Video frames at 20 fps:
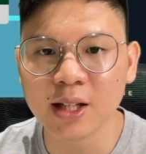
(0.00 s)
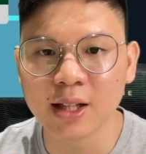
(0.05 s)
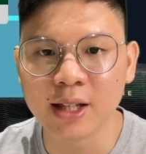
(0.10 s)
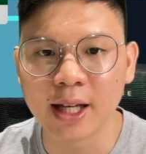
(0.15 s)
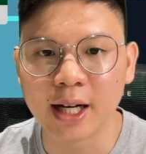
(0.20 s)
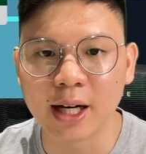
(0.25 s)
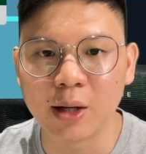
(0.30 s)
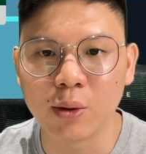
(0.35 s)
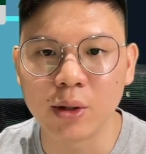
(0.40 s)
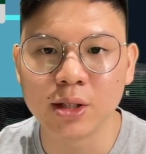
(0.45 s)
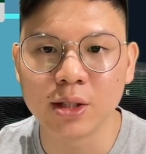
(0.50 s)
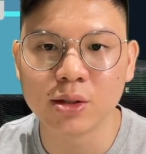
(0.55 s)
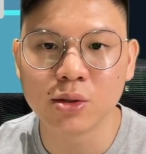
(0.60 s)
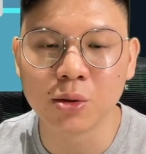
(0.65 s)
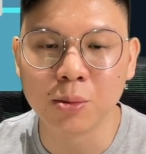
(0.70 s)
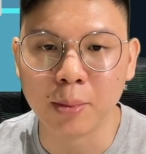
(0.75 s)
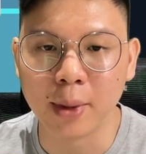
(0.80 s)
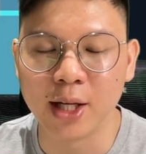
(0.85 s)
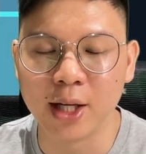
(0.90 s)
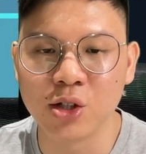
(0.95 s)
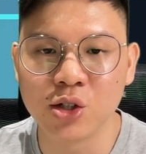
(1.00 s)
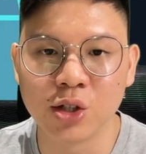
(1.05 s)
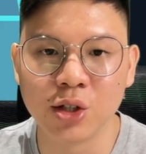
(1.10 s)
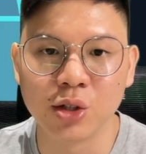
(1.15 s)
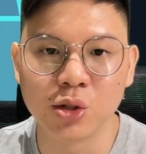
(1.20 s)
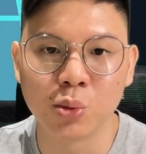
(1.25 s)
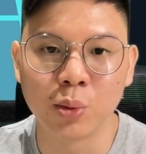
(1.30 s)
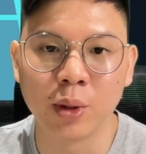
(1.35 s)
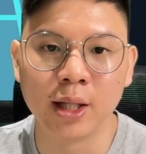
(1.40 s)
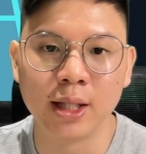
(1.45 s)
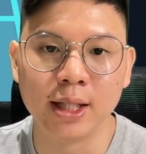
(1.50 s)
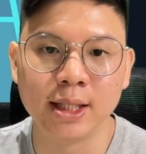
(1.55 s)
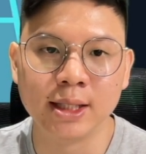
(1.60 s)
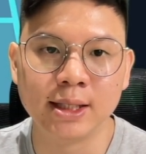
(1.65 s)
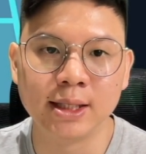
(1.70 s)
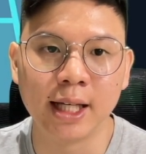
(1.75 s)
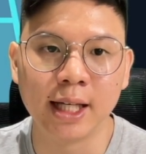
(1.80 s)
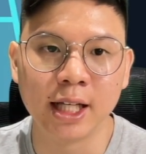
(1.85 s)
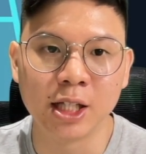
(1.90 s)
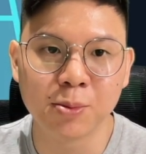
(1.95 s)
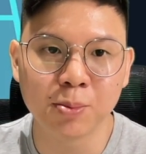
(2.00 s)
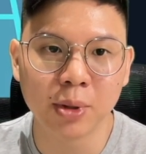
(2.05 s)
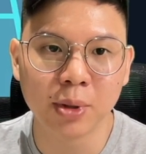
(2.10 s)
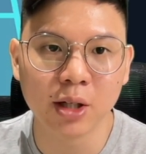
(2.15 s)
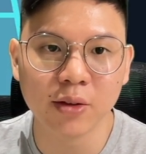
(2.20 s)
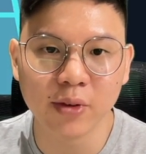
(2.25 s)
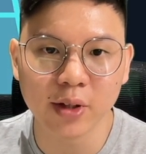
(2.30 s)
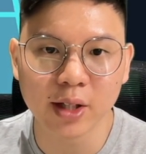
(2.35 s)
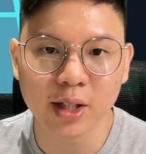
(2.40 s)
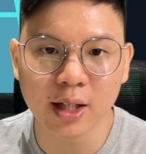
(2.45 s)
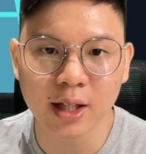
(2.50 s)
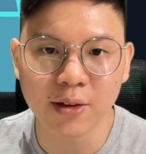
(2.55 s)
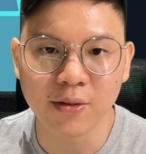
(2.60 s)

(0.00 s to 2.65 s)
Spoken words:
that I want to mention as well is that it's perfectly